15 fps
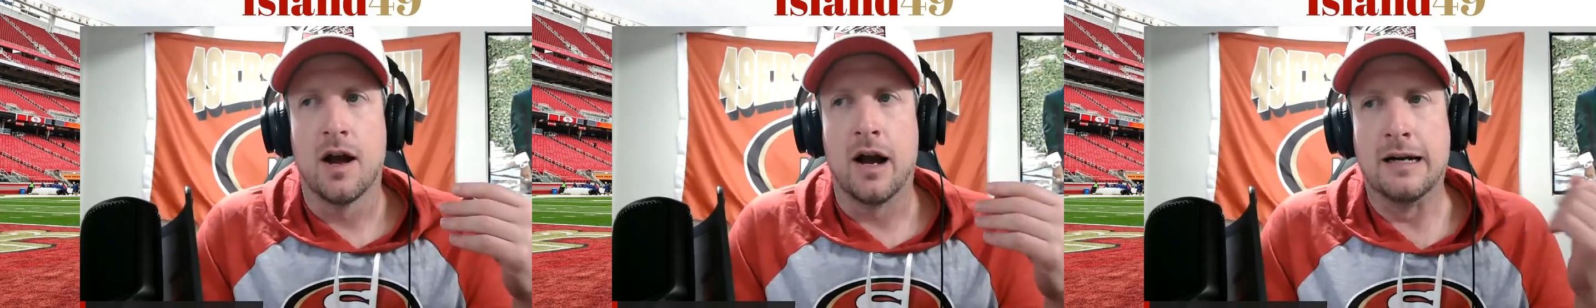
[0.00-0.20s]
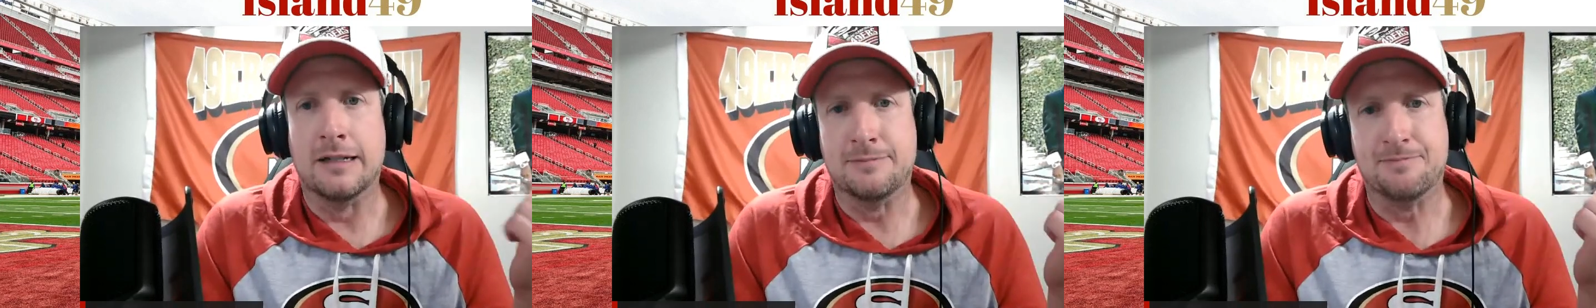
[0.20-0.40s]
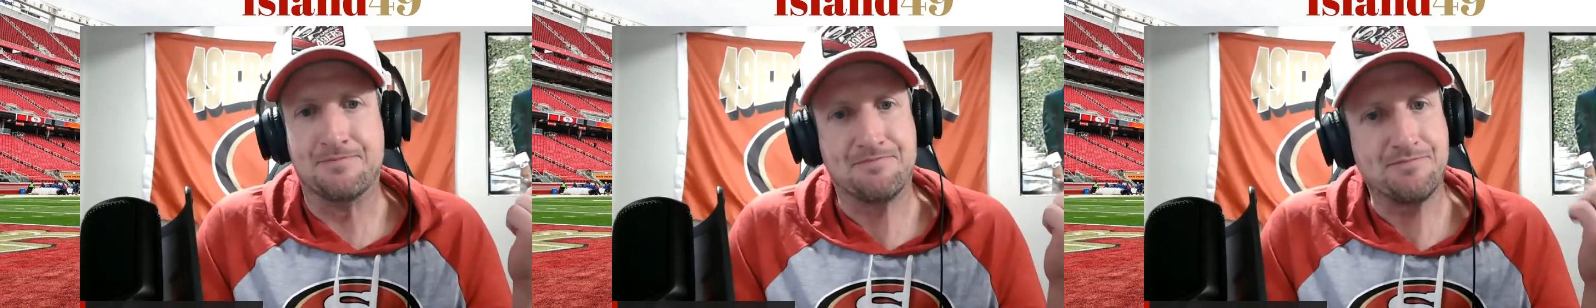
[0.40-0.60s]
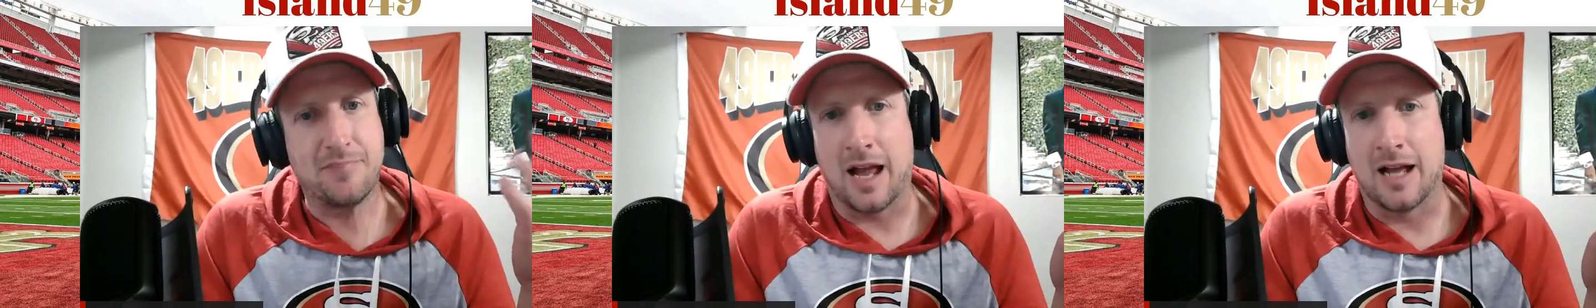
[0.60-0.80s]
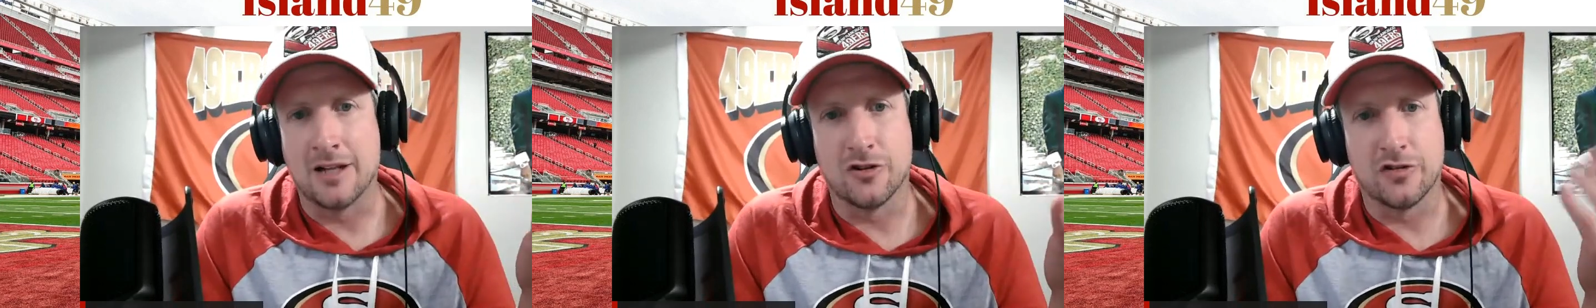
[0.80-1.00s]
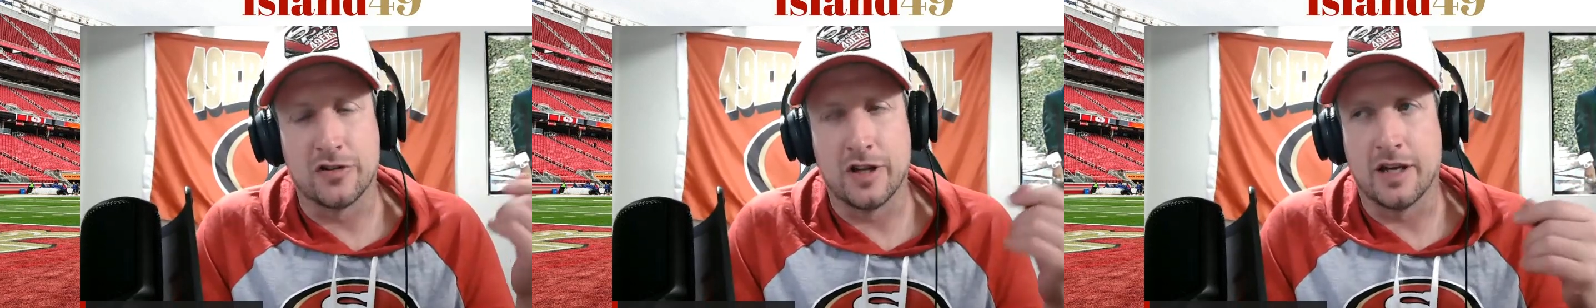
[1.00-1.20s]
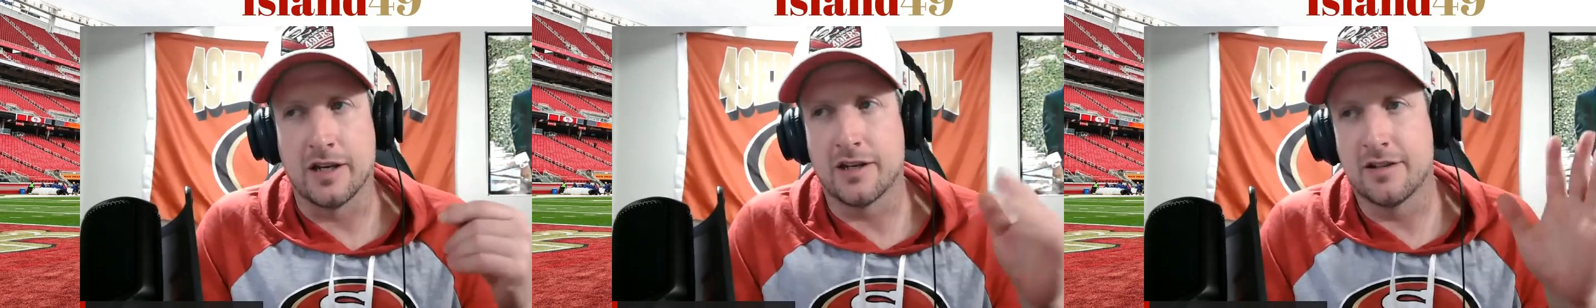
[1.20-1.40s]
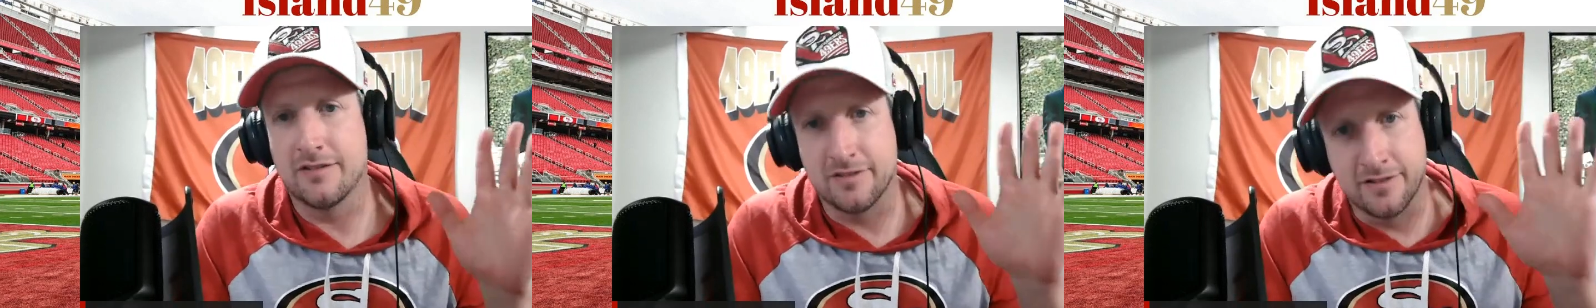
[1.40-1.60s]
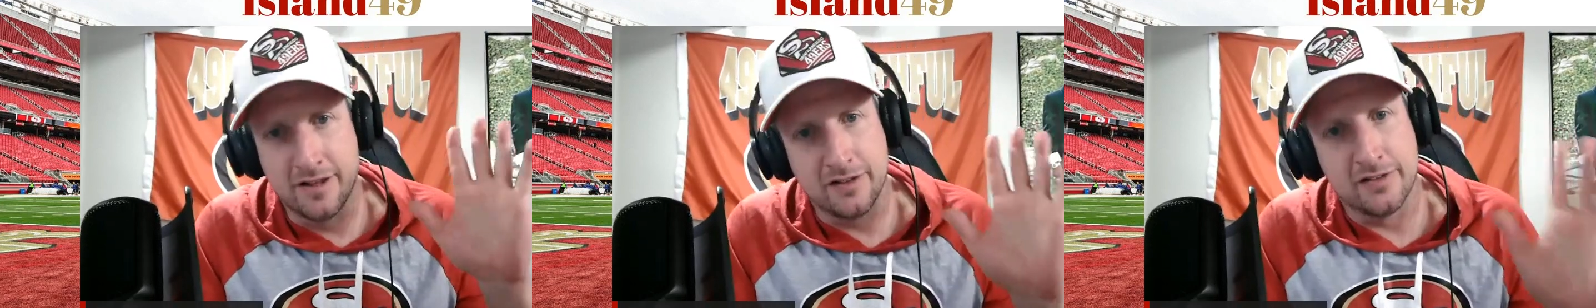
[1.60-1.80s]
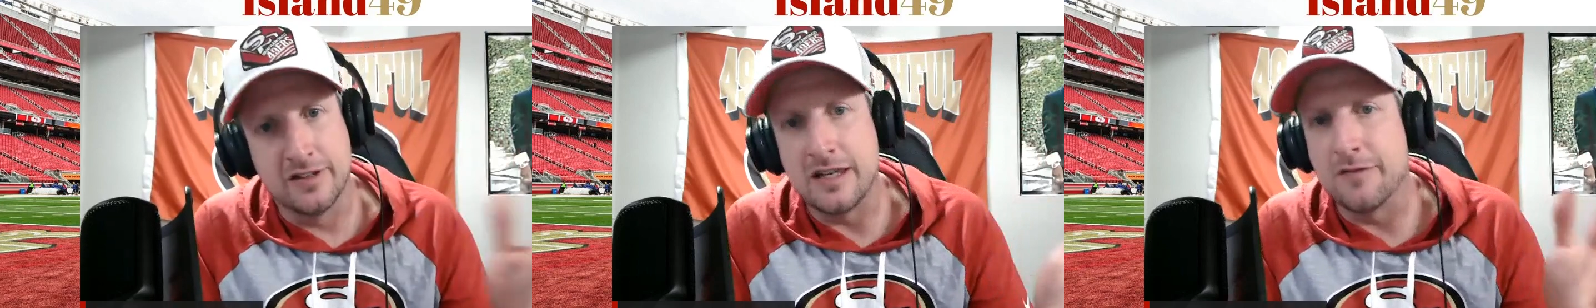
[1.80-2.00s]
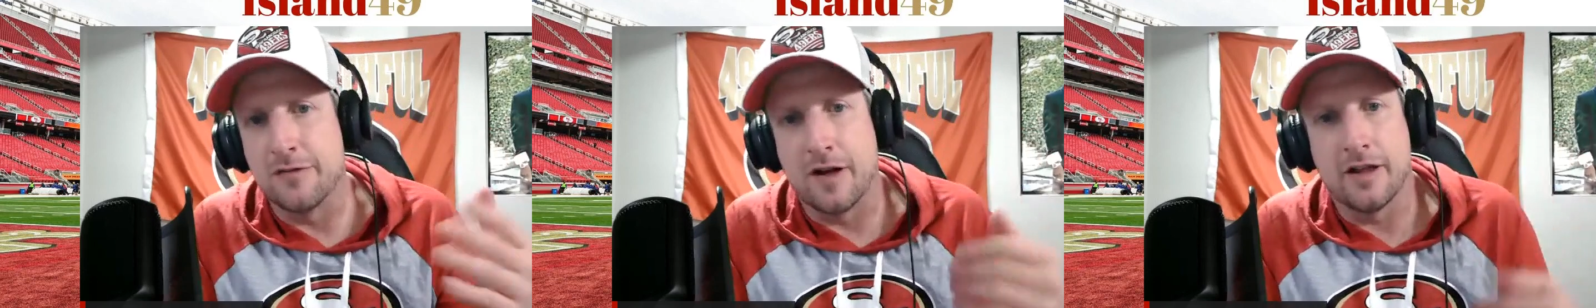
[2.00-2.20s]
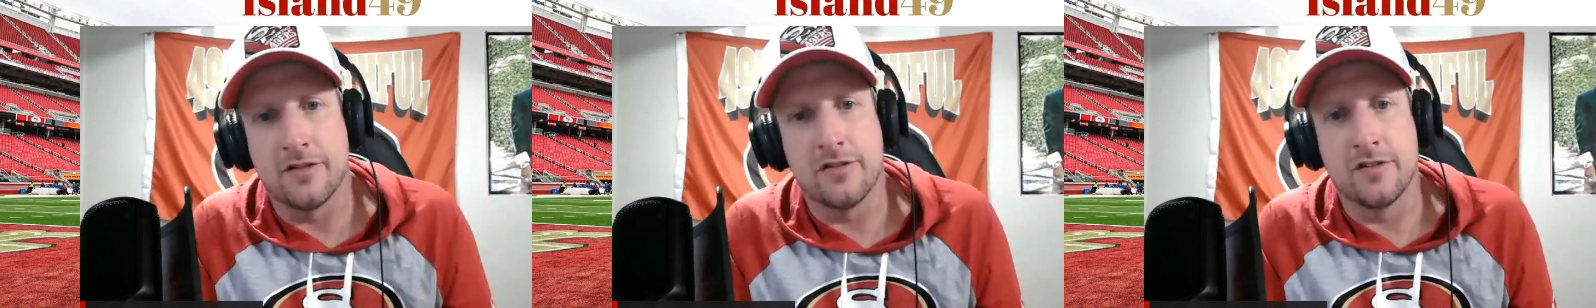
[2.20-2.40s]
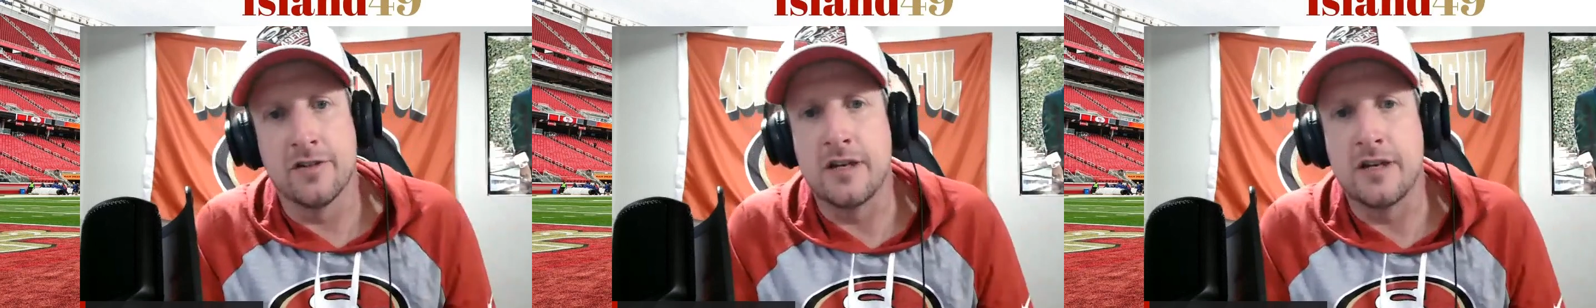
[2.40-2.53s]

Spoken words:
I just think this defense